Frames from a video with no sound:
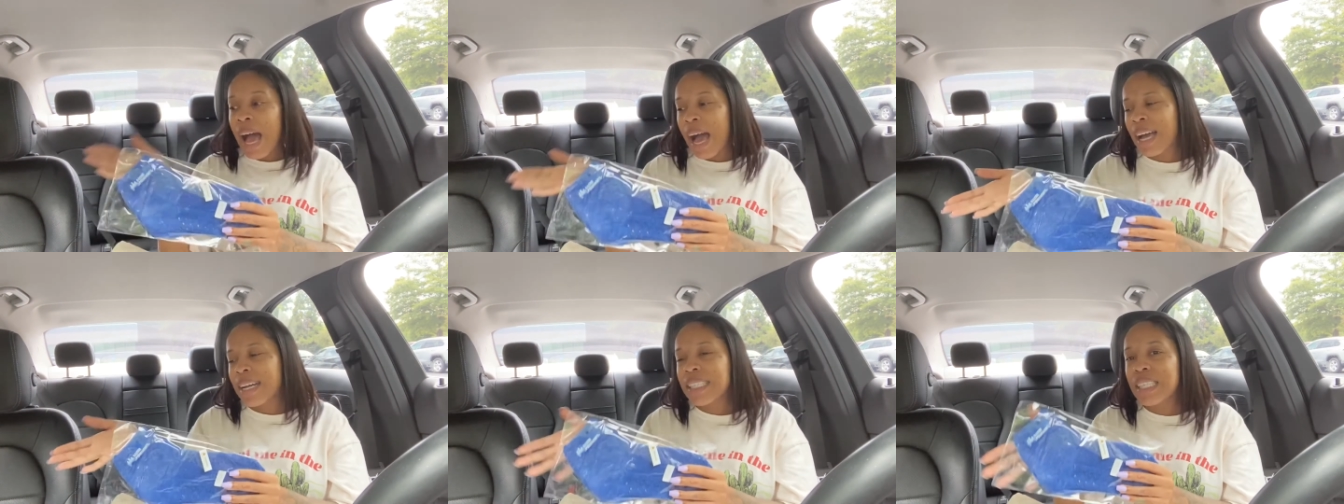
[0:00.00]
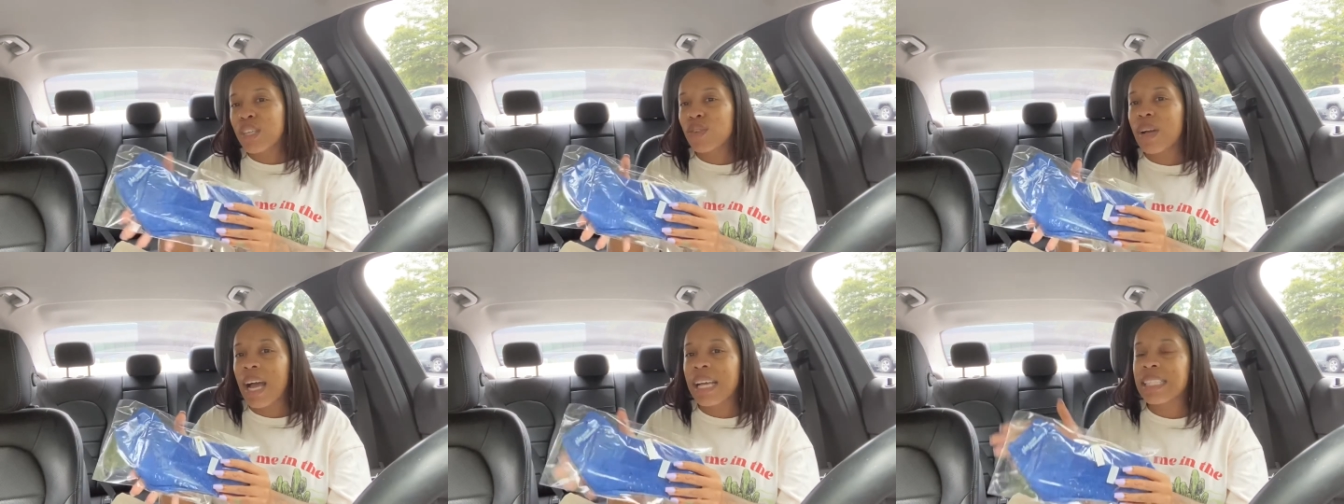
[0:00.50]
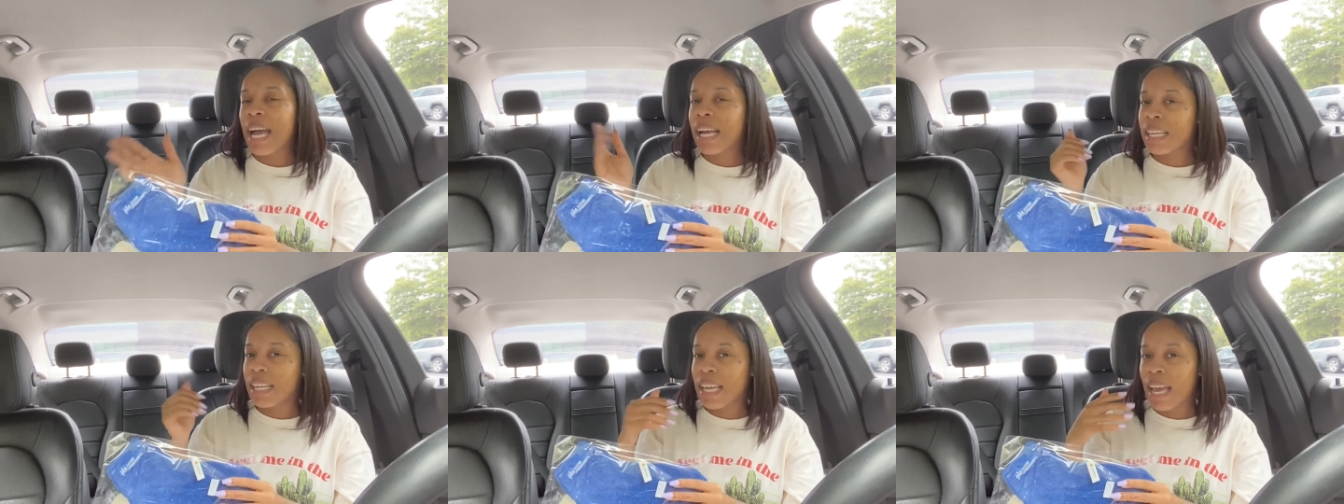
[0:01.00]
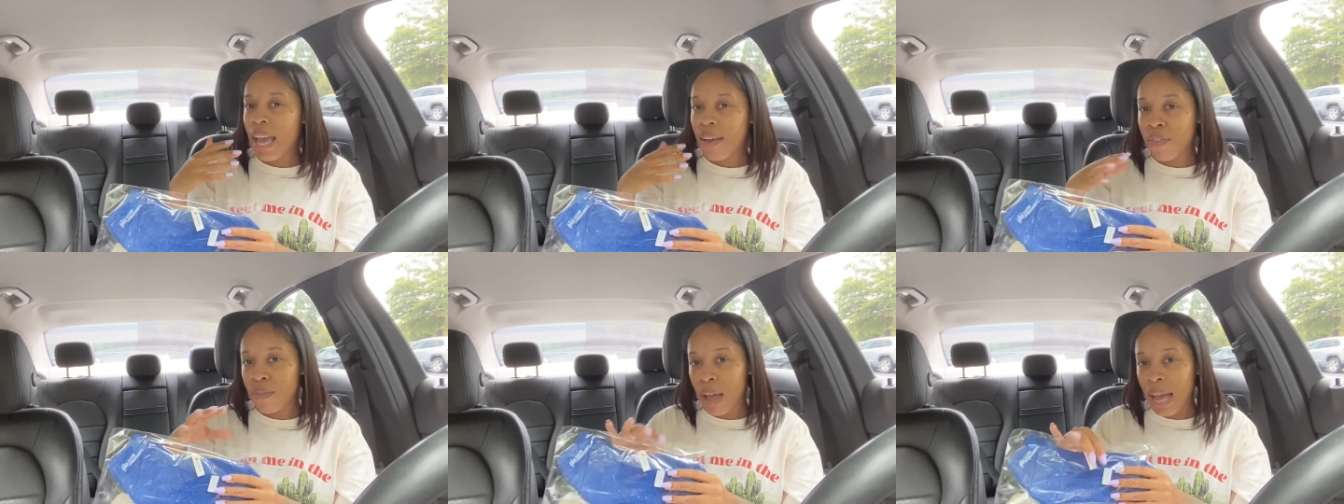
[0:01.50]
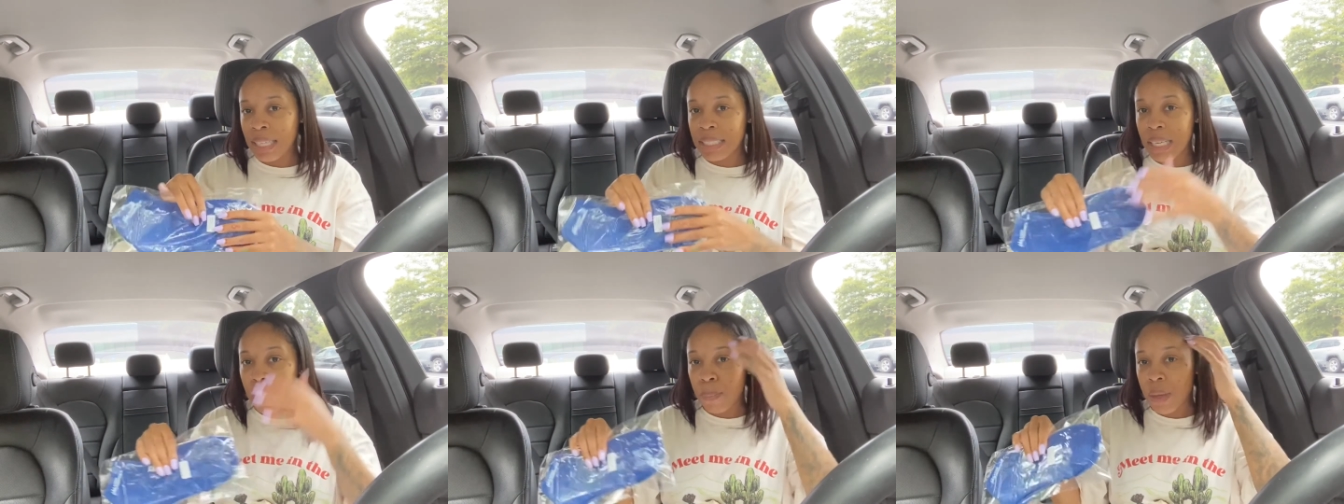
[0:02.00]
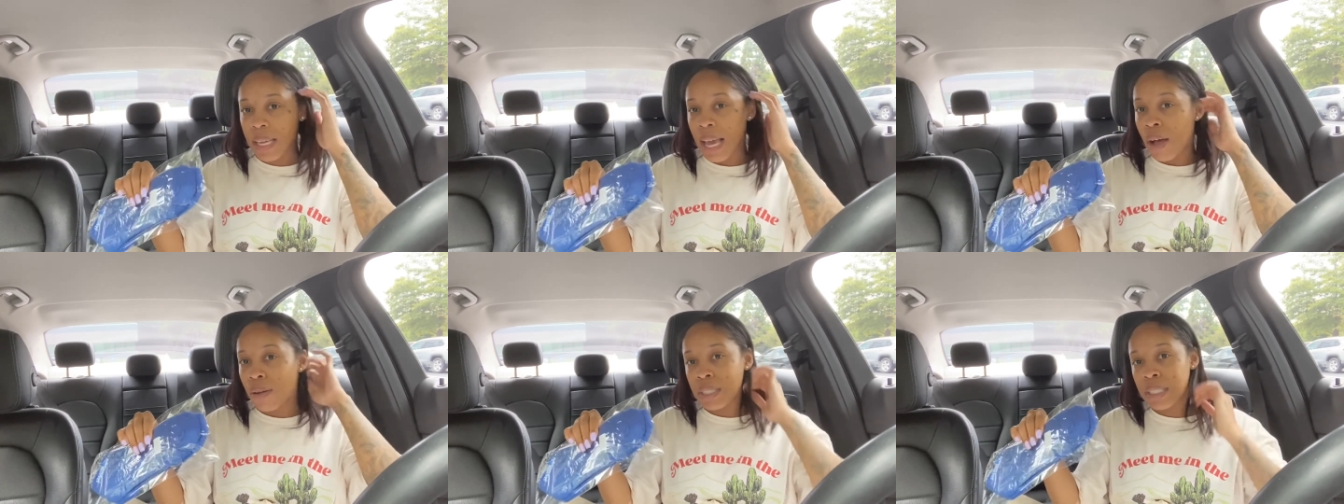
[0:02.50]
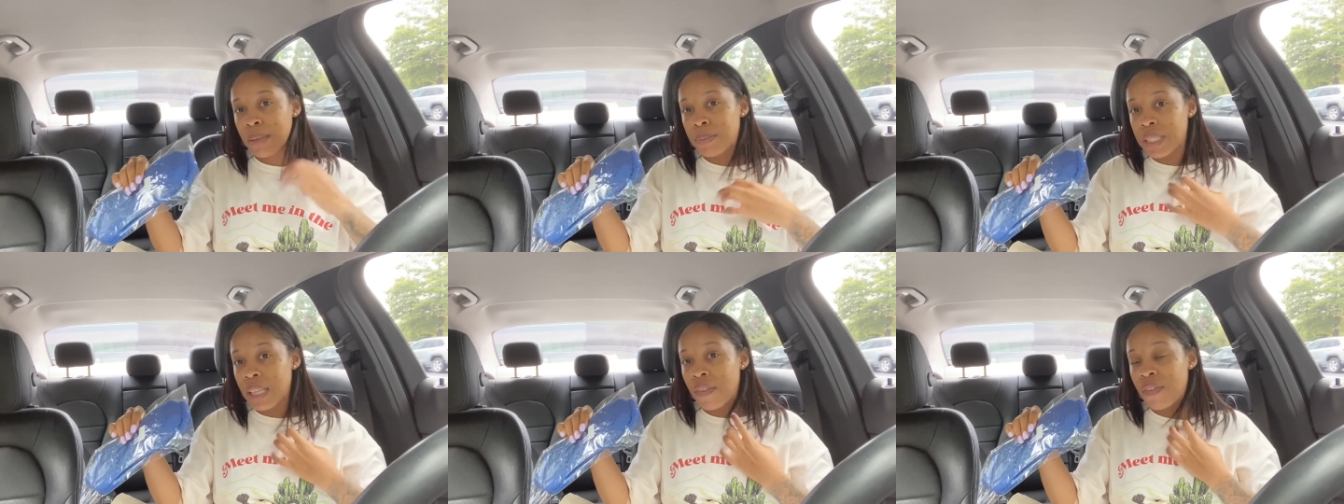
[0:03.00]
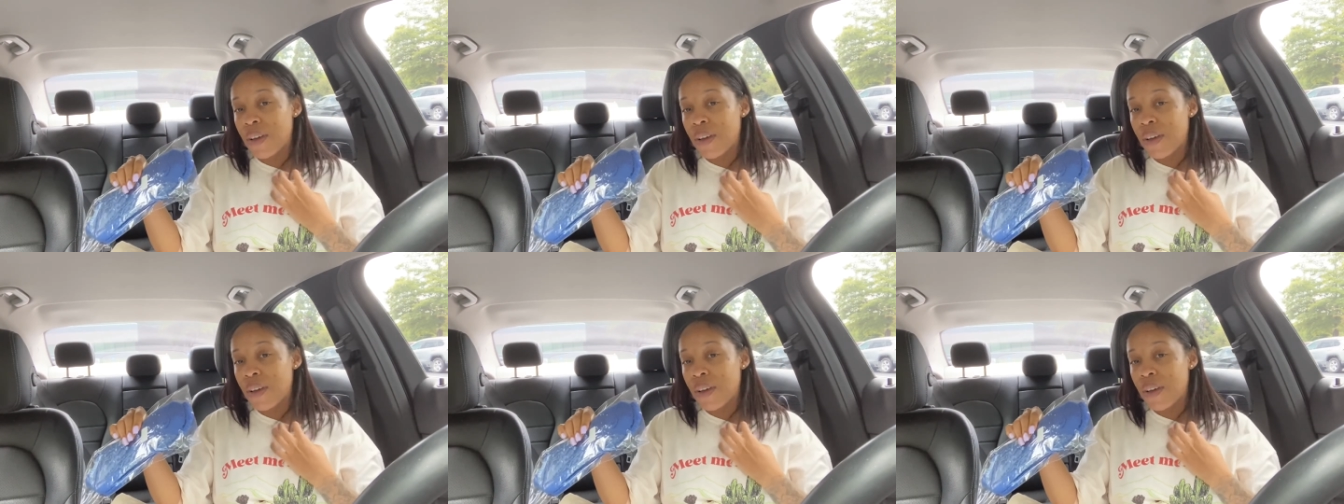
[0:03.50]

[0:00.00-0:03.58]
honestly you guys i did have i did pick out some stuff